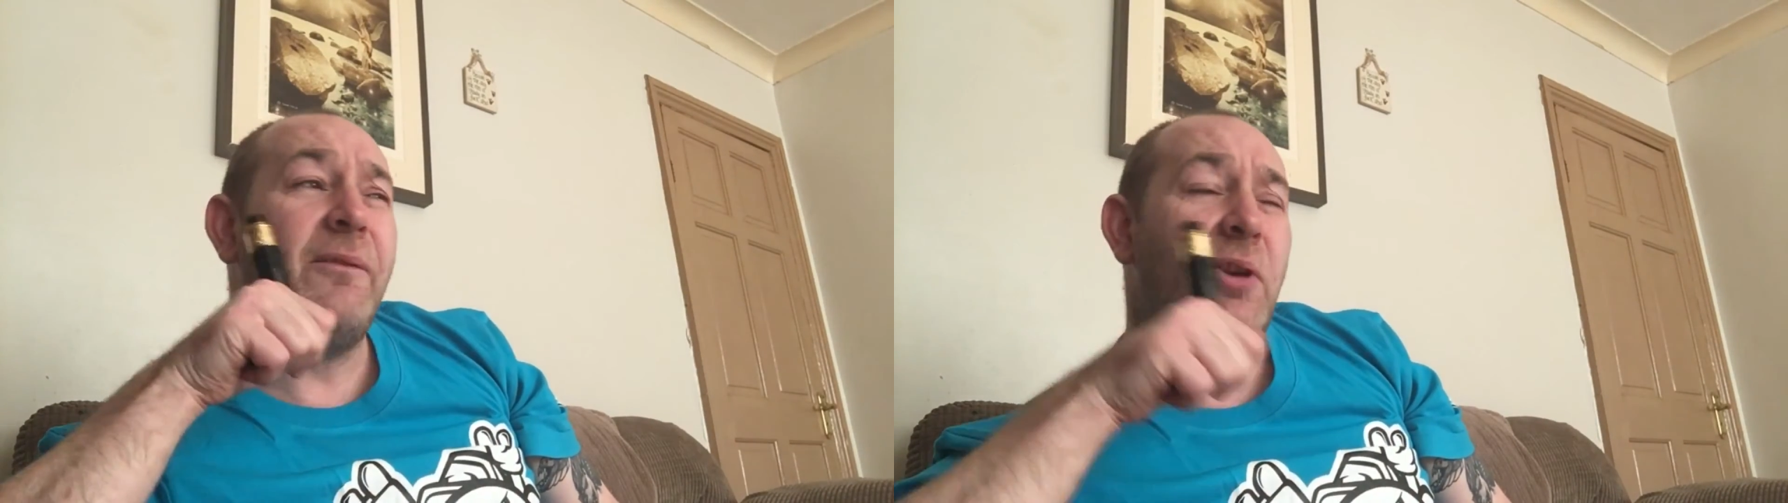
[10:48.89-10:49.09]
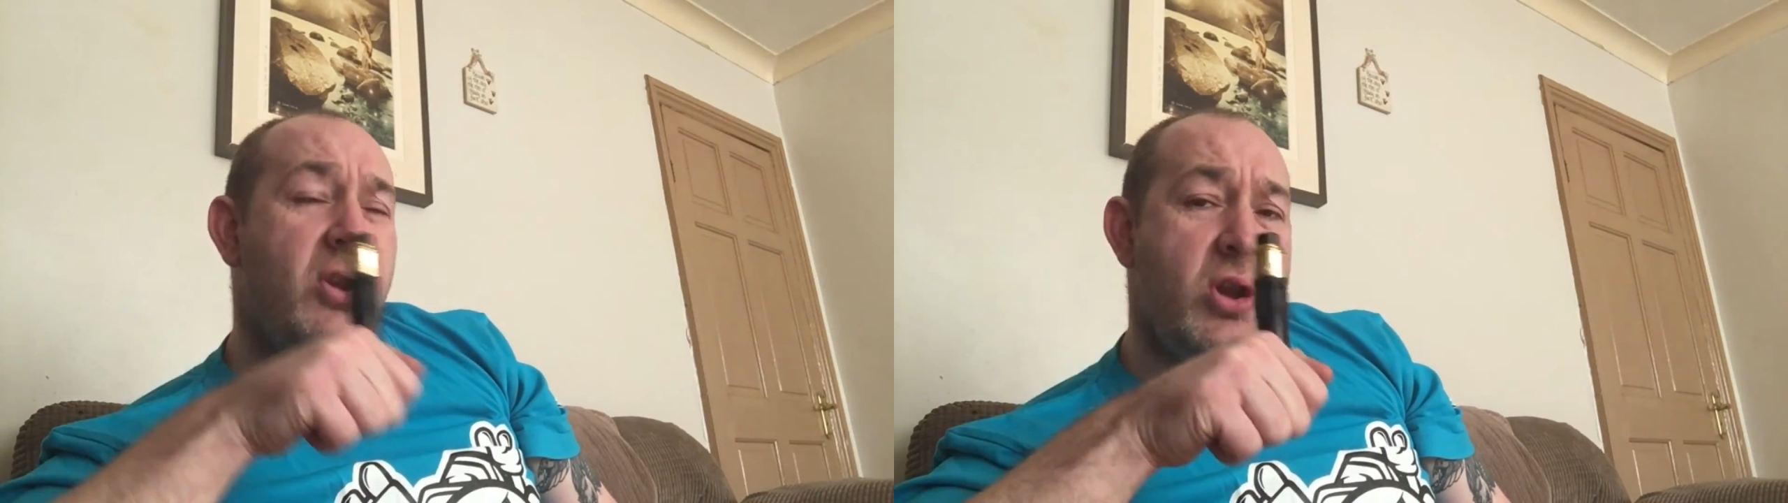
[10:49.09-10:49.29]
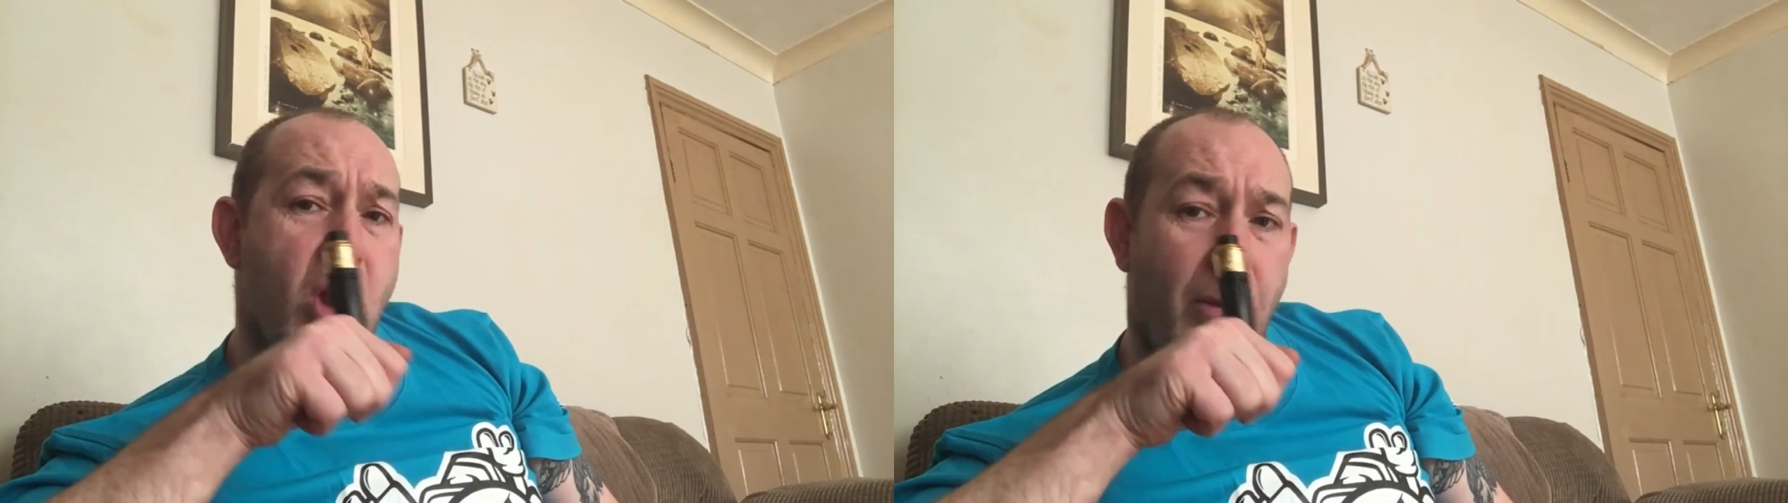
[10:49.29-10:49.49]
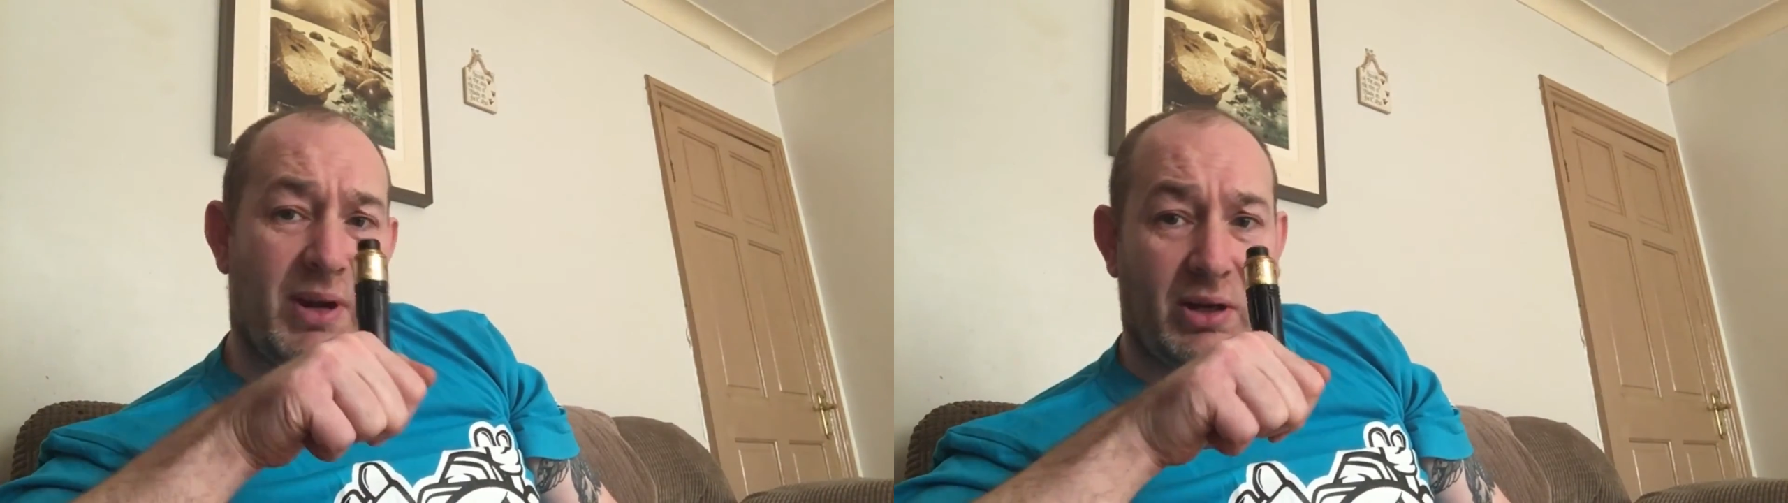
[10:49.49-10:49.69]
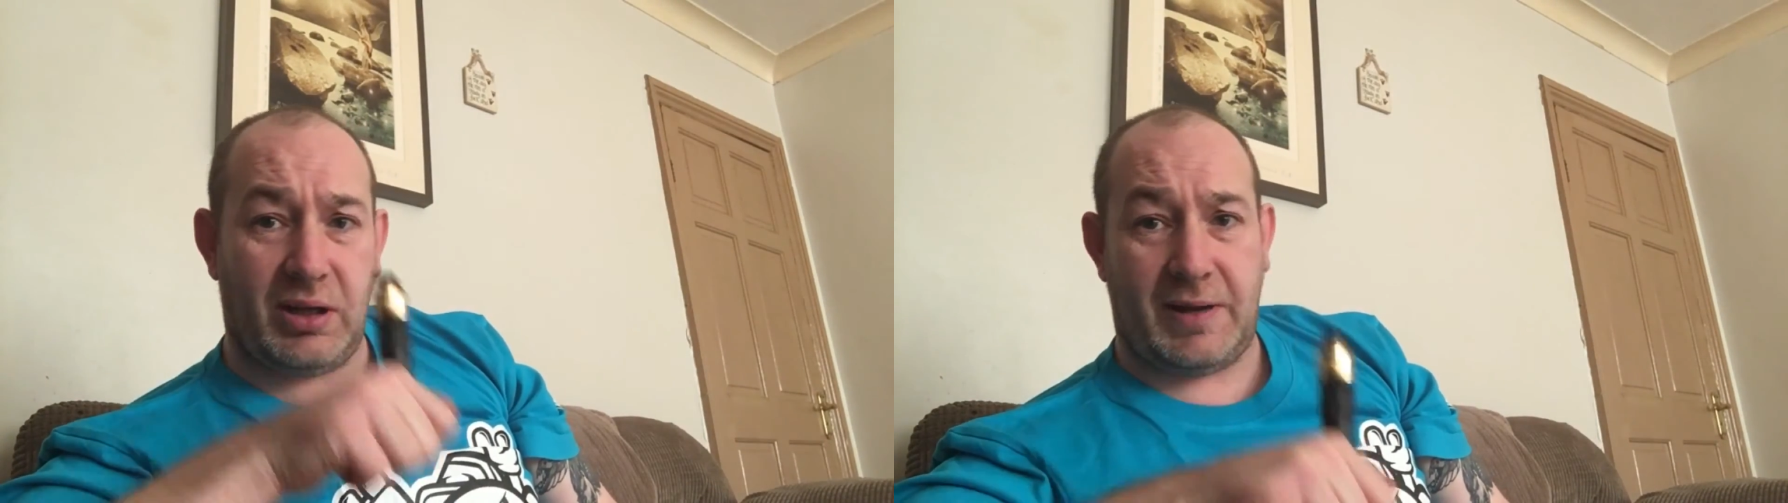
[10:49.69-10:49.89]

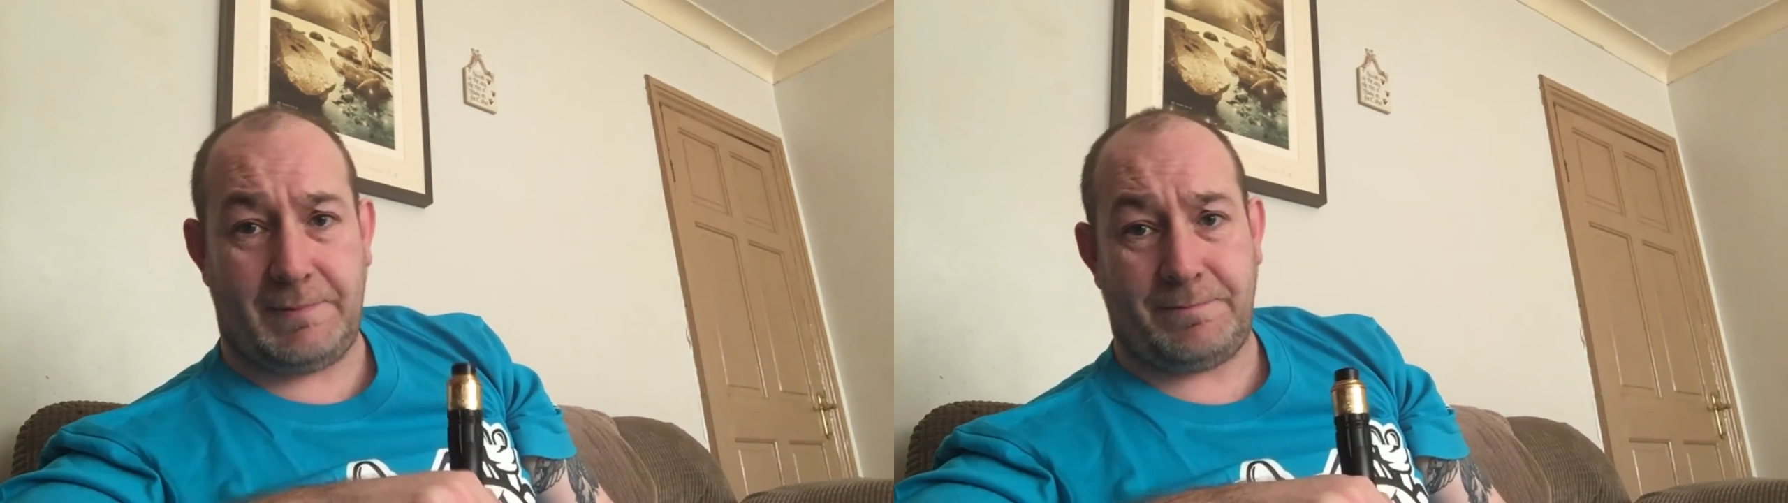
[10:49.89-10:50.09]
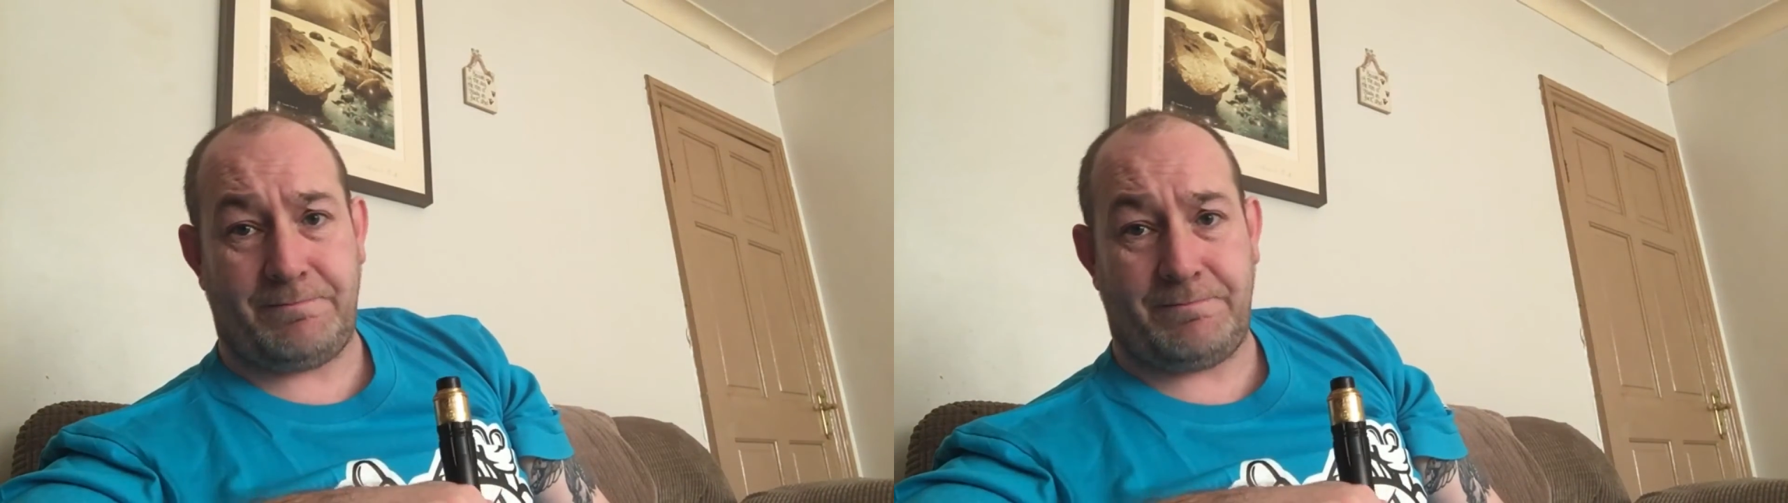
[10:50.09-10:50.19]
phenomenally.